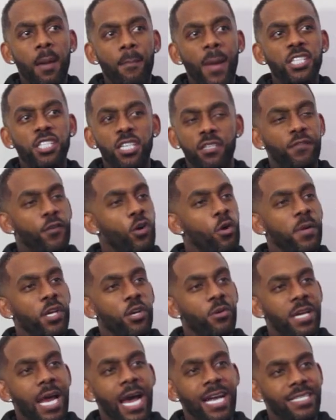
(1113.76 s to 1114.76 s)
Yeah, man, just
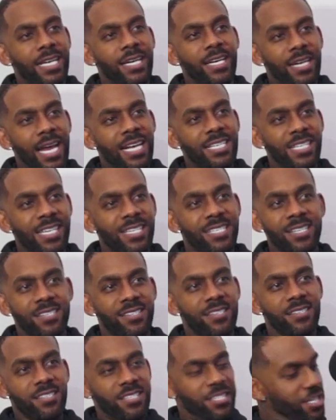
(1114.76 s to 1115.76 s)
filming you. That is it. That's the
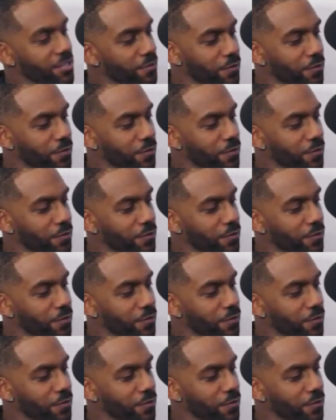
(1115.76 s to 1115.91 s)
assistance. You're